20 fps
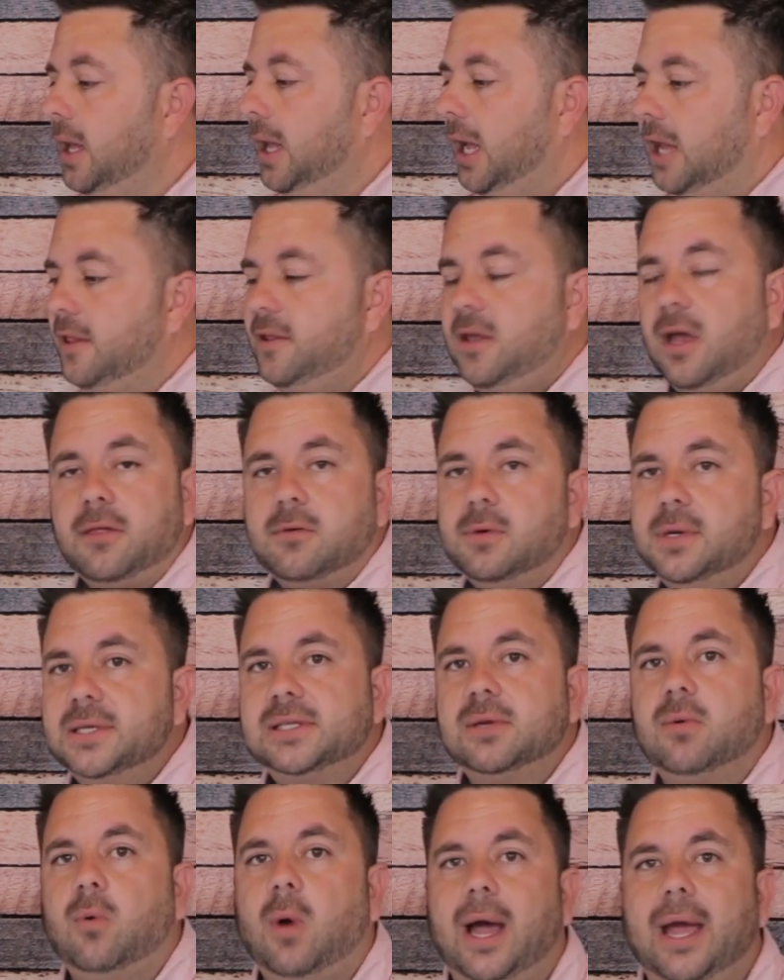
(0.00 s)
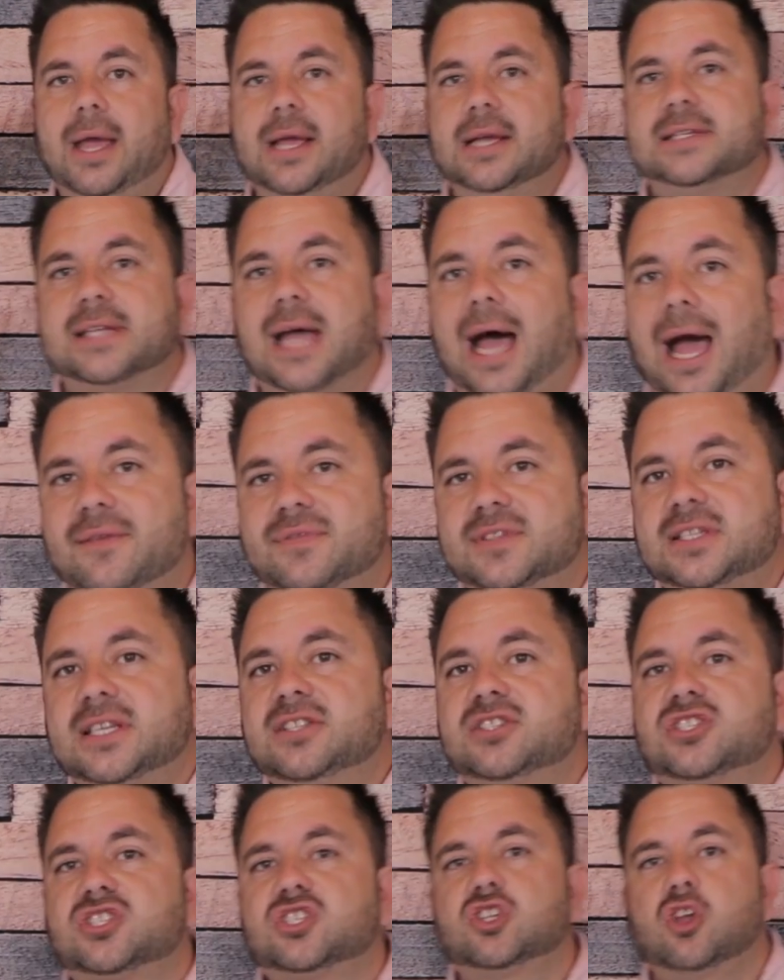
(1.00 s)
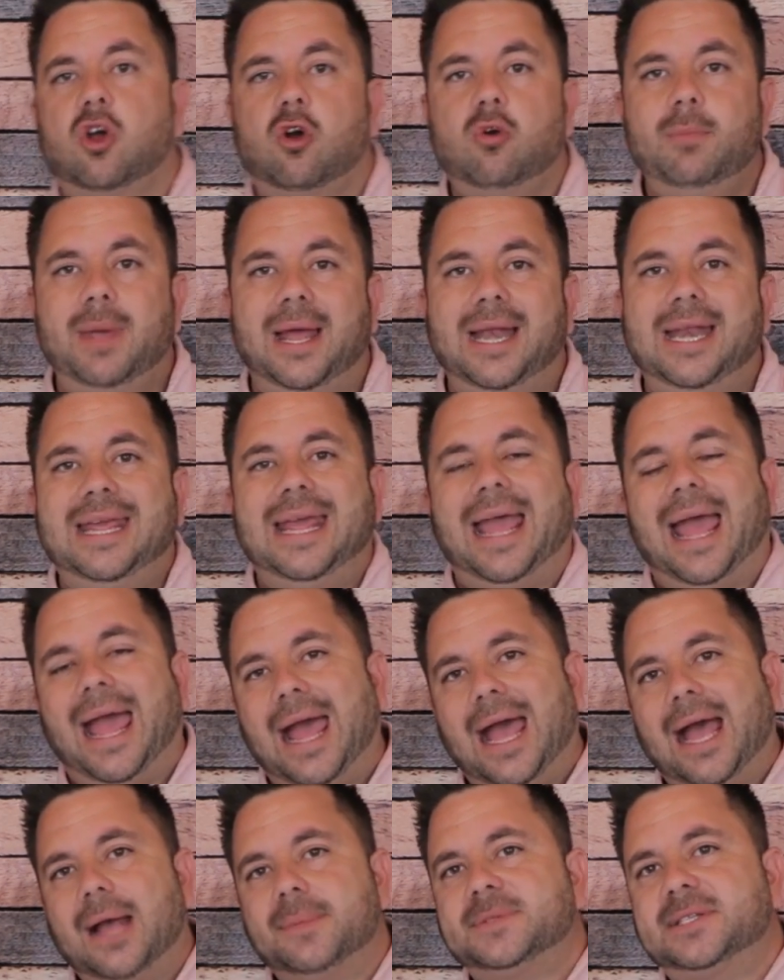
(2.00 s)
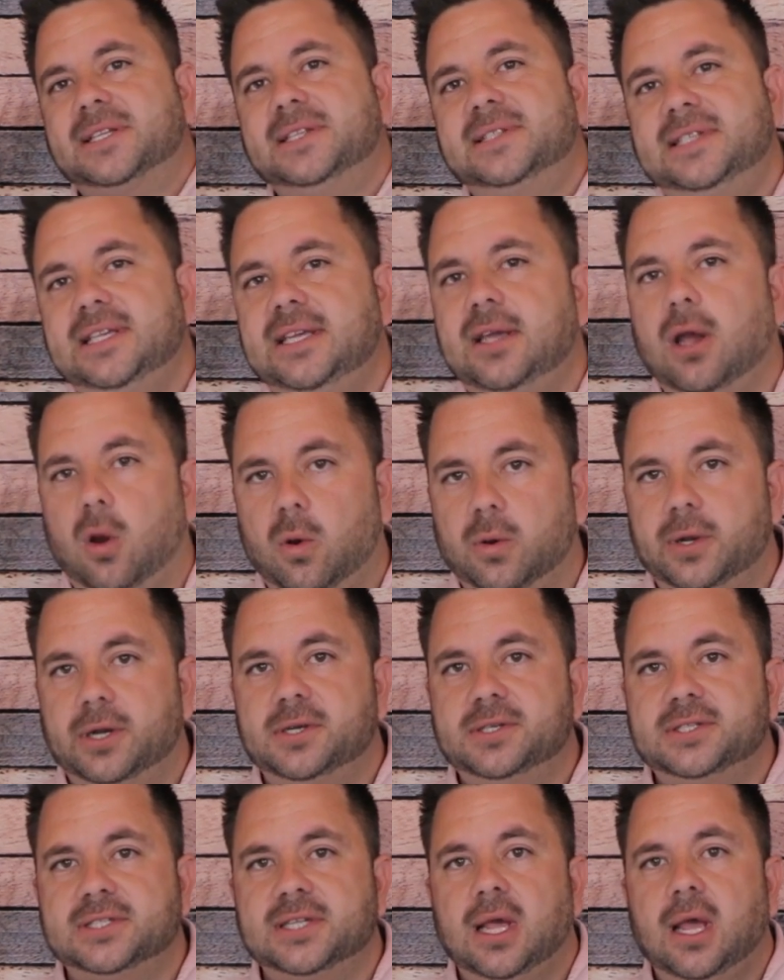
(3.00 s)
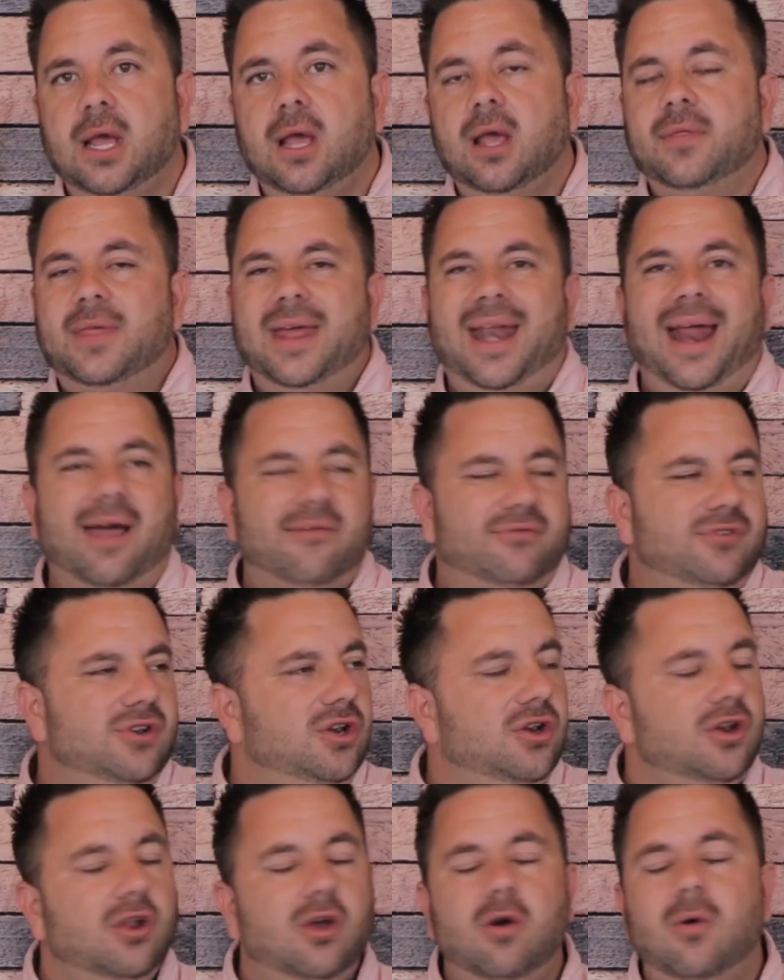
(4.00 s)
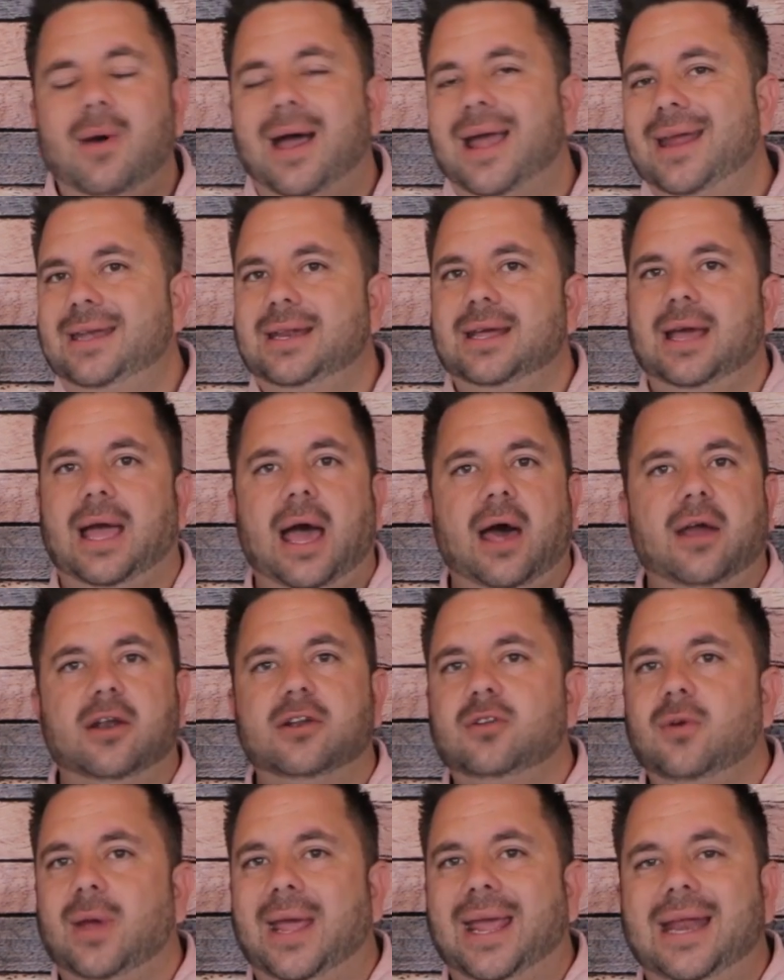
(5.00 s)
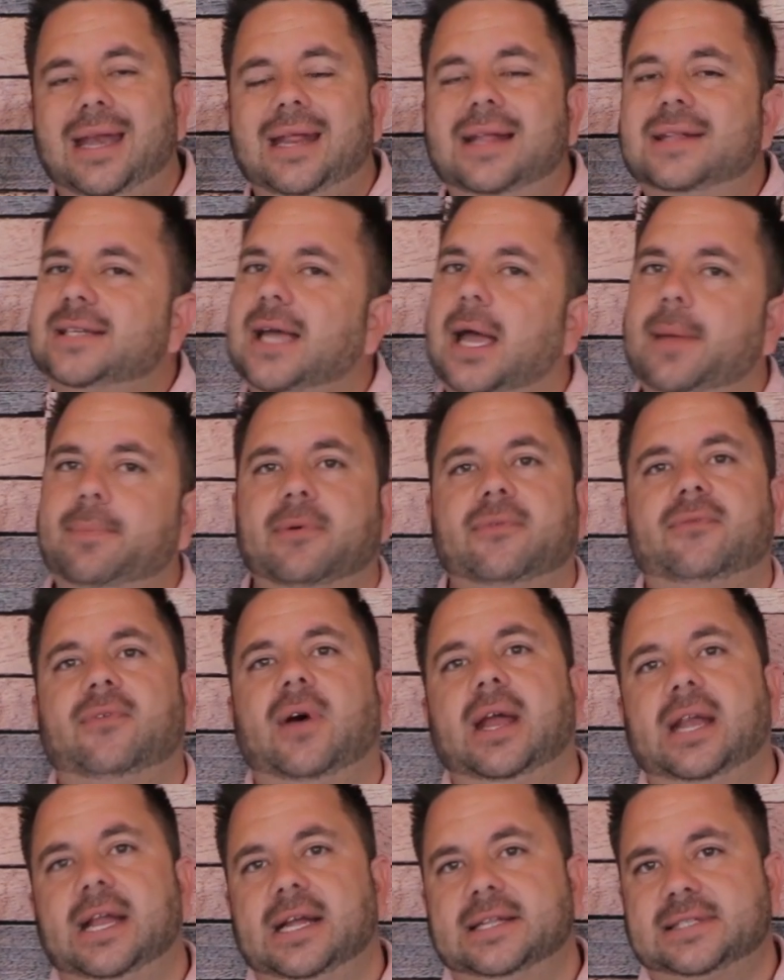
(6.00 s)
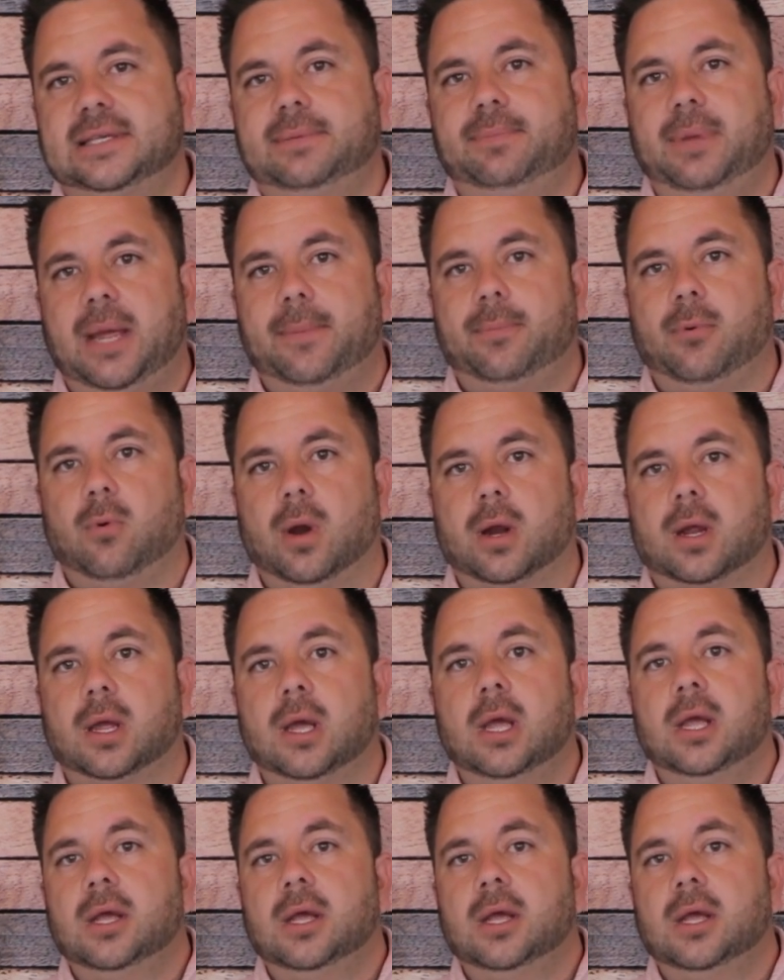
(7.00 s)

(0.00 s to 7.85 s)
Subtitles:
And the other reason why is I've seen so many absentee owners that have no idea how to do any type of financing paperwork.